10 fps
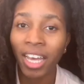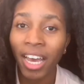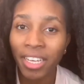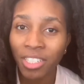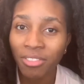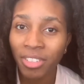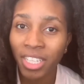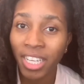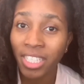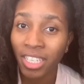just
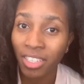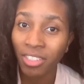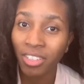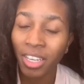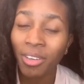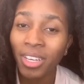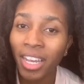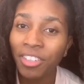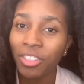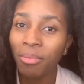realized yesterday you can
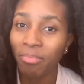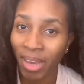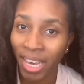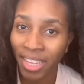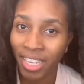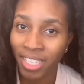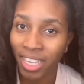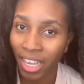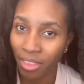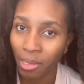actually buy these
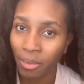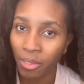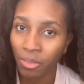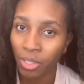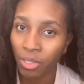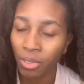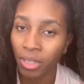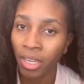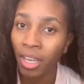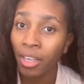at the grocery store.
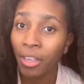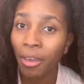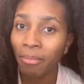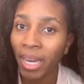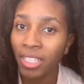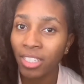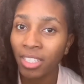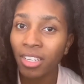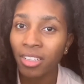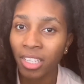You can buy just a
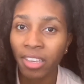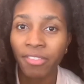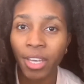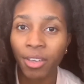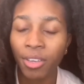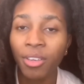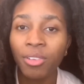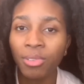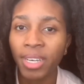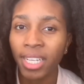leaf, like a huge
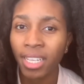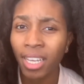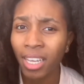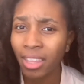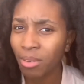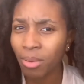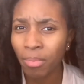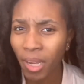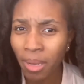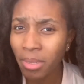one, that will
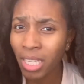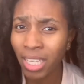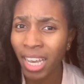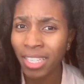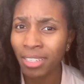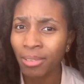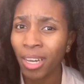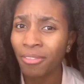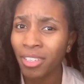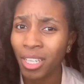probably last a while
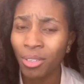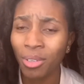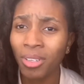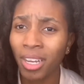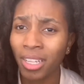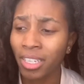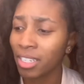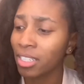for like $2.